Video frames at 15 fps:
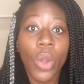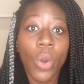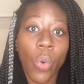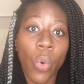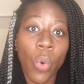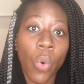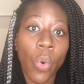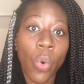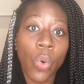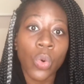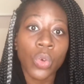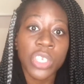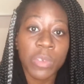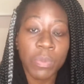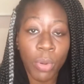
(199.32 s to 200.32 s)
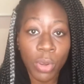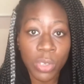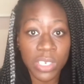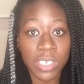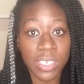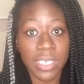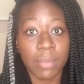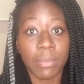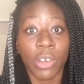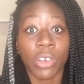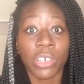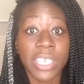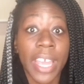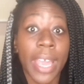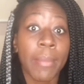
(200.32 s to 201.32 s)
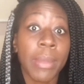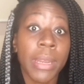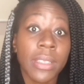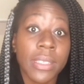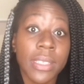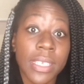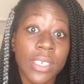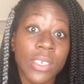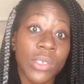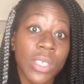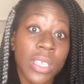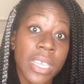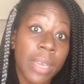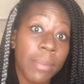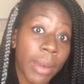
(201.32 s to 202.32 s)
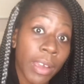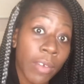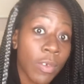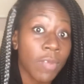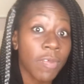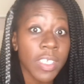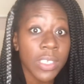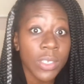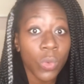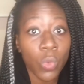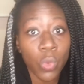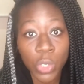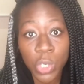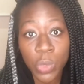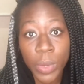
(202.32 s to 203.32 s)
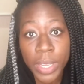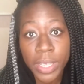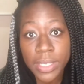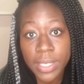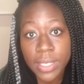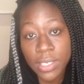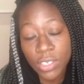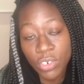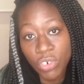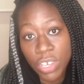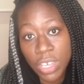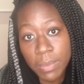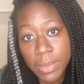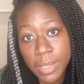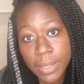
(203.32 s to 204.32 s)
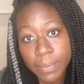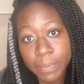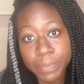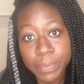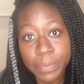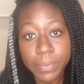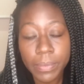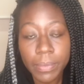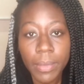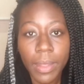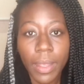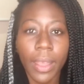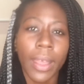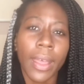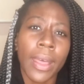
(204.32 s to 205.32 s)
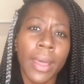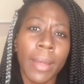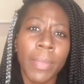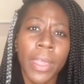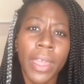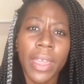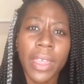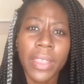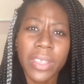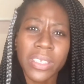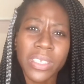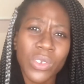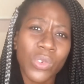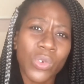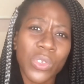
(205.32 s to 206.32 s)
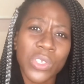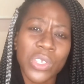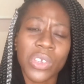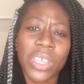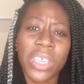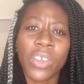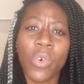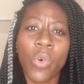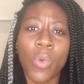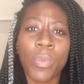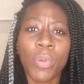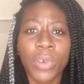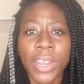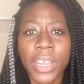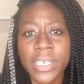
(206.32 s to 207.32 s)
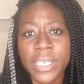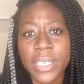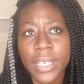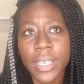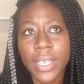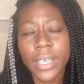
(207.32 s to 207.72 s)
or deposit some contaminants into the nearby rivers or waterways and streams. This could also incorporate